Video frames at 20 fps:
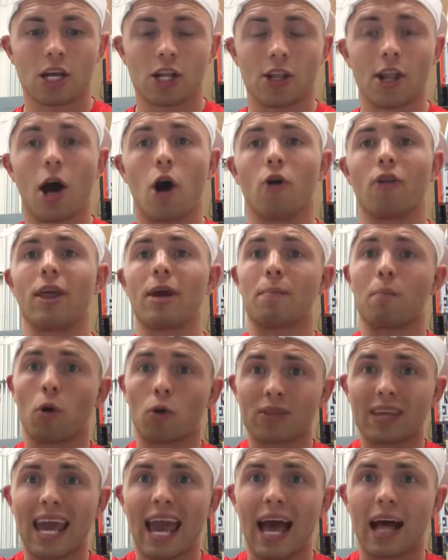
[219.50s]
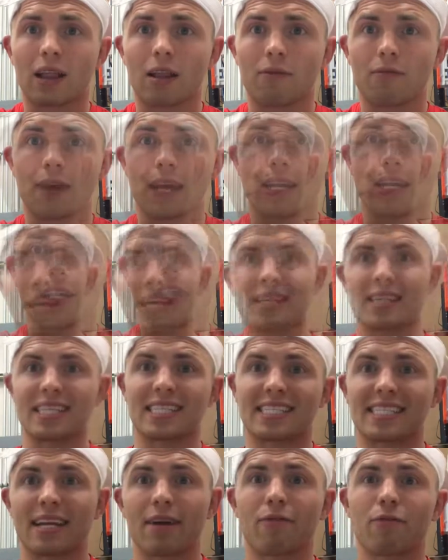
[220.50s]
No, they both get elevated. Make
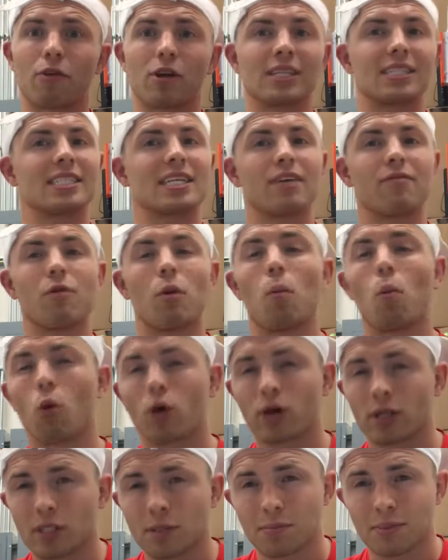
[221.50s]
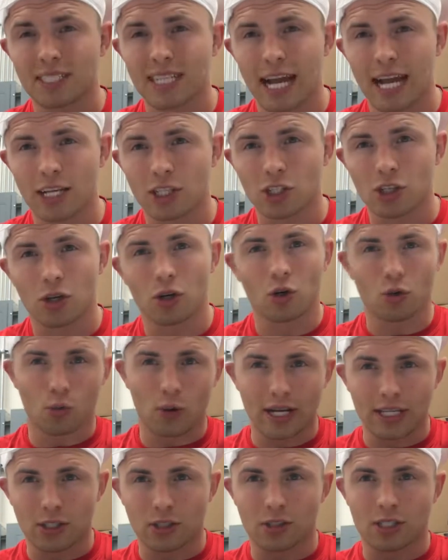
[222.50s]
this difference even more substantial.
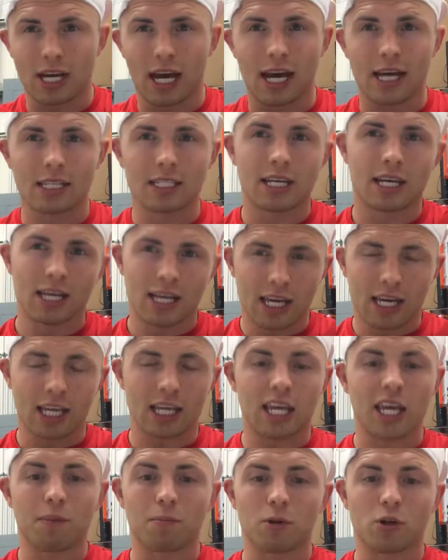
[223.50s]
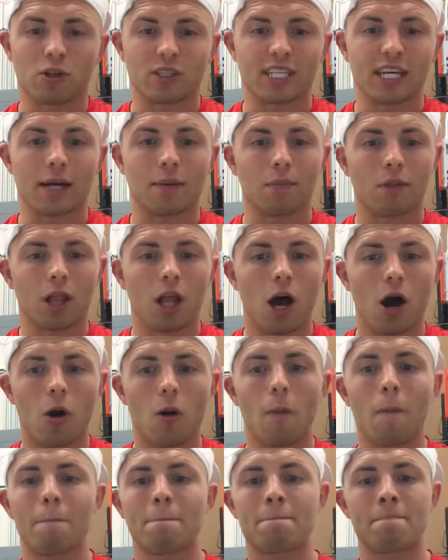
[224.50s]
Raise your test, keep your dim
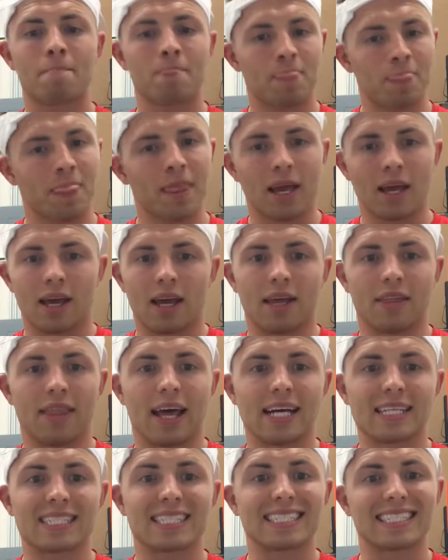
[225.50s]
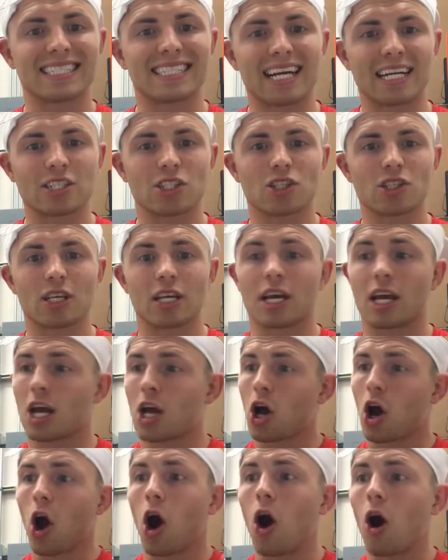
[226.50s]
low. And that's essentially
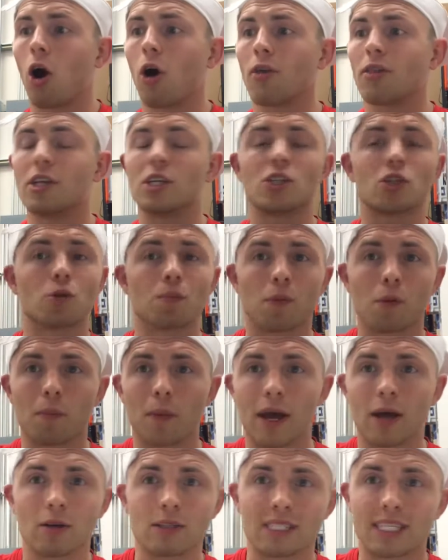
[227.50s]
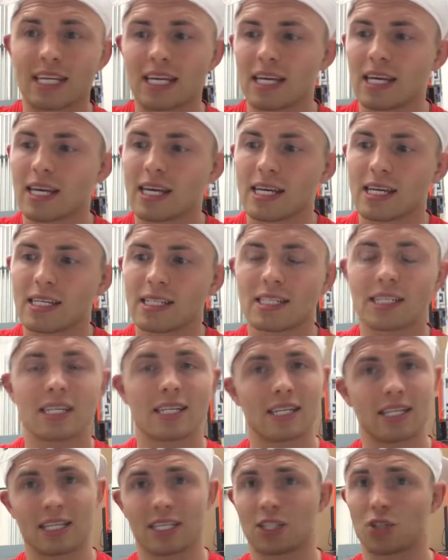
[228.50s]
all the Super Male T is.
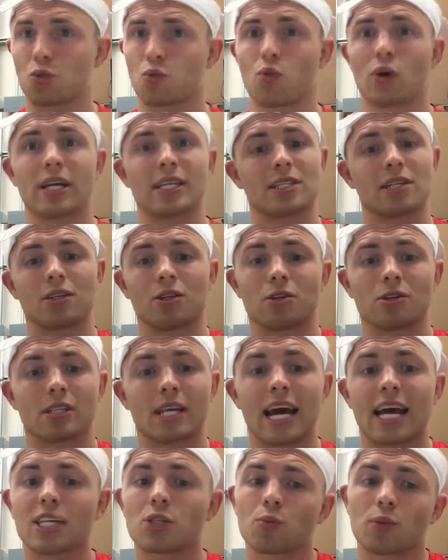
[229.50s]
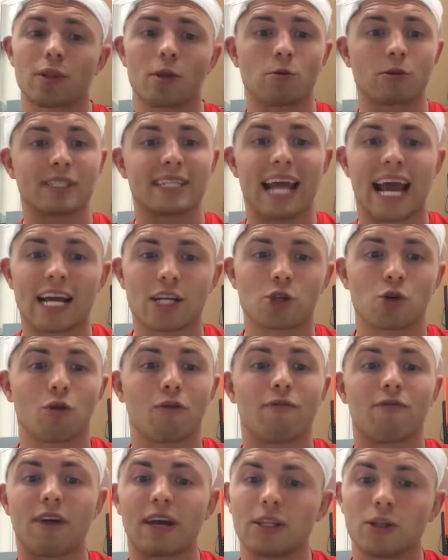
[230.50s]
It's raising your test with those natural
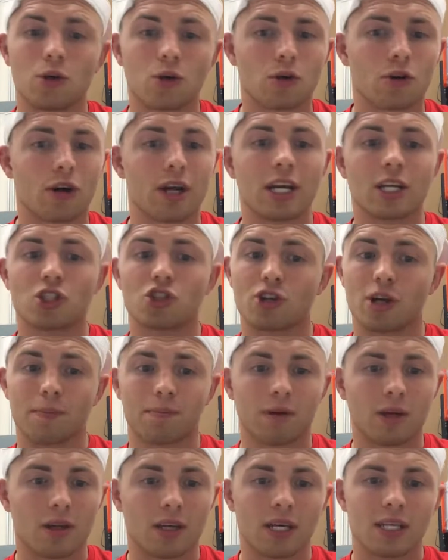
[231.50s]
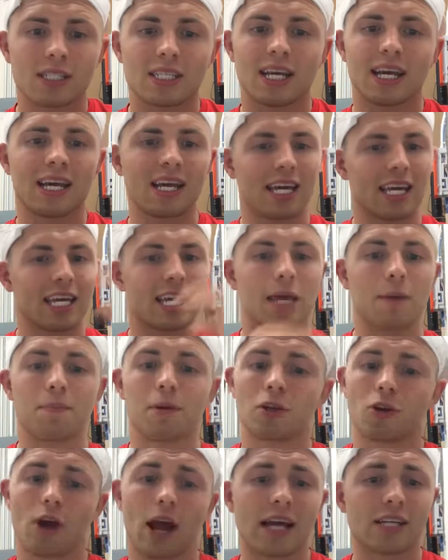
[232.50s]
fenugreek, tribulus,
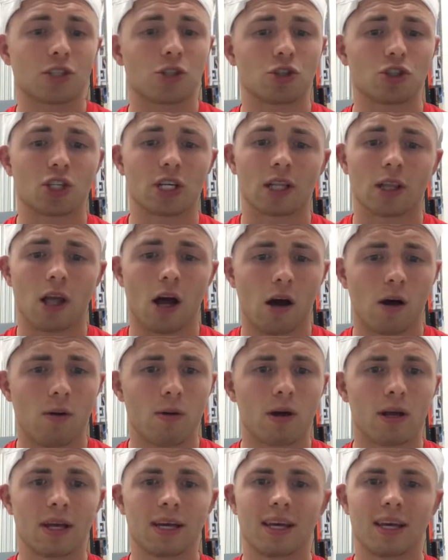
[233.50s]
keeping your estrogen low.